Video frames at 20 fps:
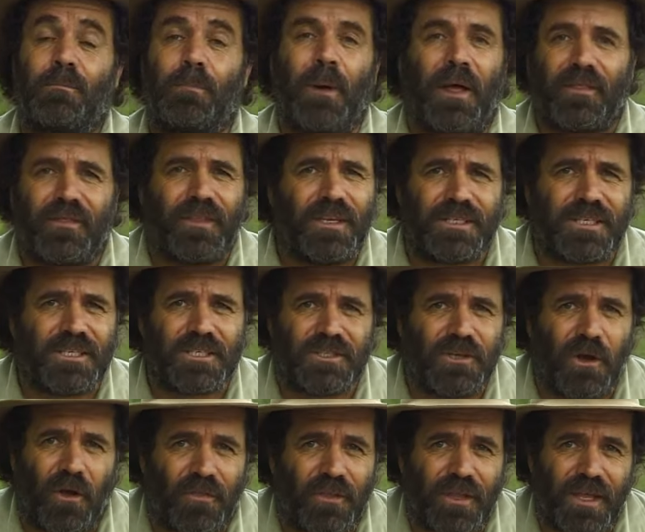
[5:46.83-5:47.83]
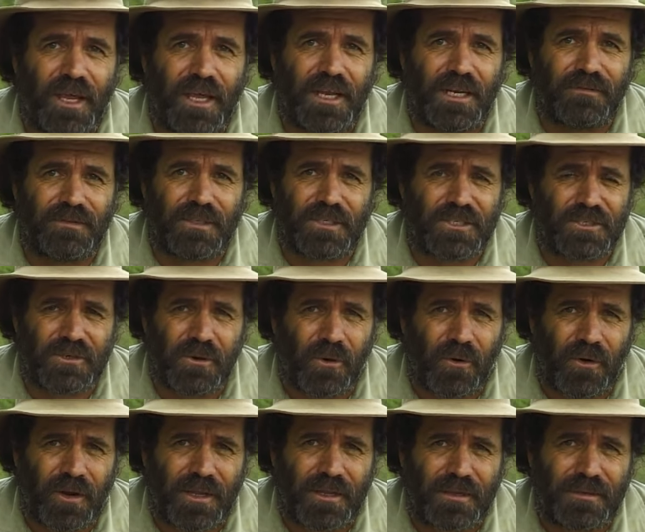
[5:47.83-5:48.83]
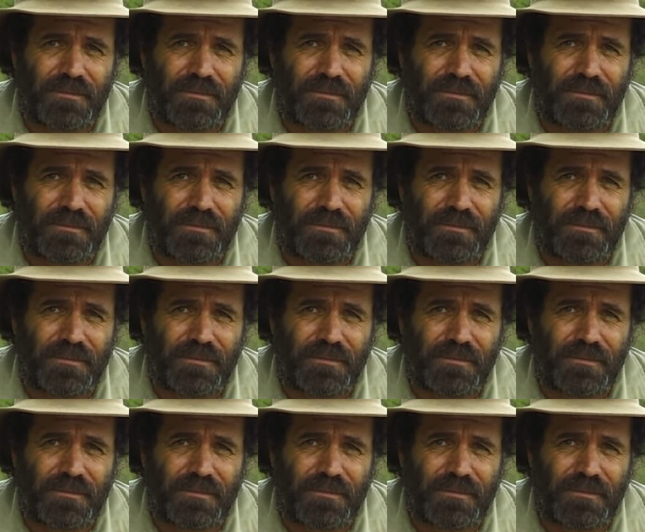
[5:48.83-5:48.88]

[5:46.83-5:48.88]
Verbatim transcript: But this is not the end of the story,